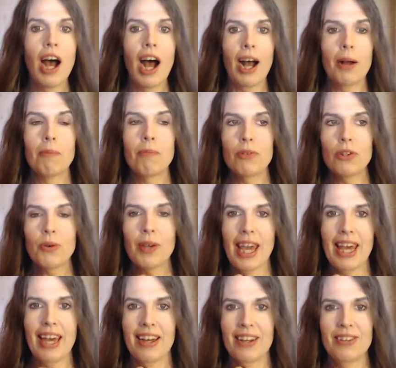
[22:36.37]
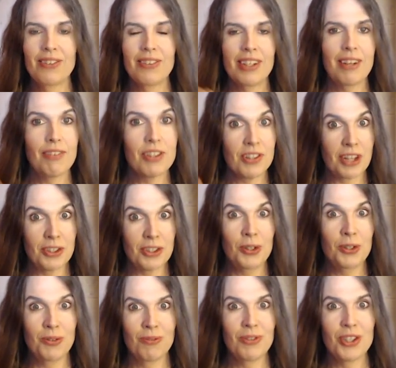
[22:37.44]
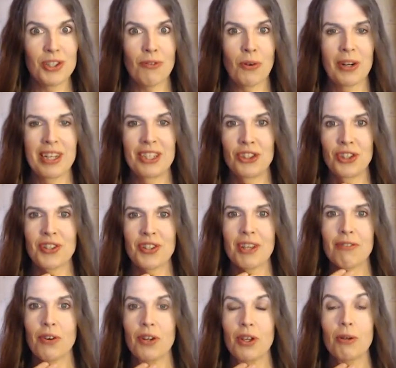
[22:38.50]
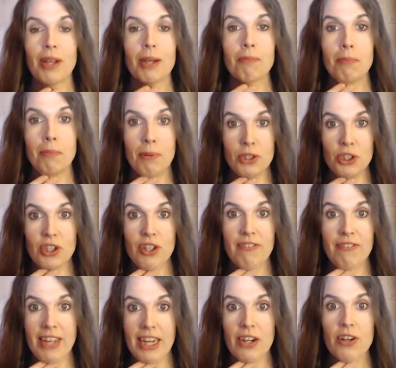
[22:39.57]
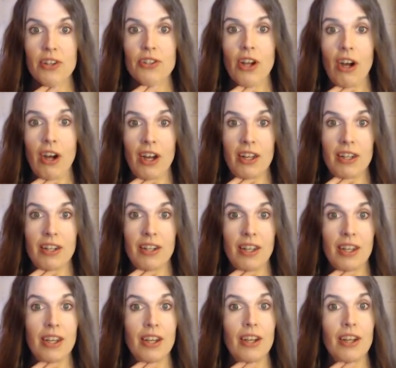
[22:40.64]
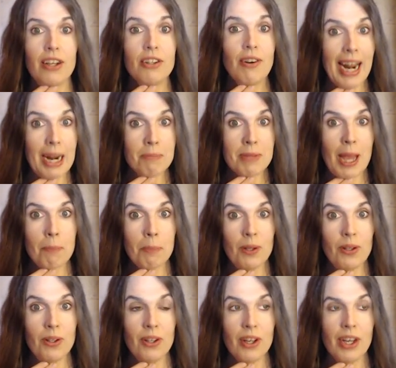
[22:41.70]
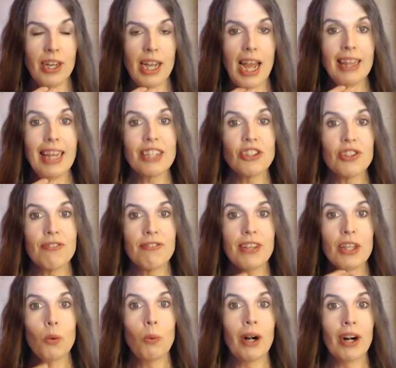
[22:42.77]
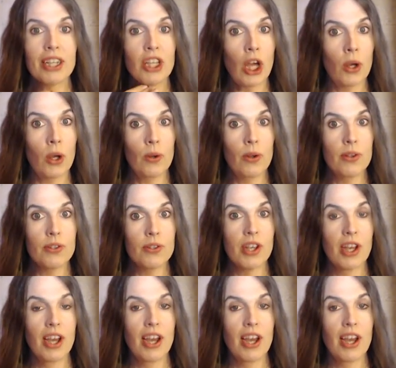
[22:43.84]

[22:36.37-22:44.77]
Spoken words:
you can, if it's not too dysphoria-inducing for you, like, put your fingers on your Adam's apple and, like, just feel where it goes,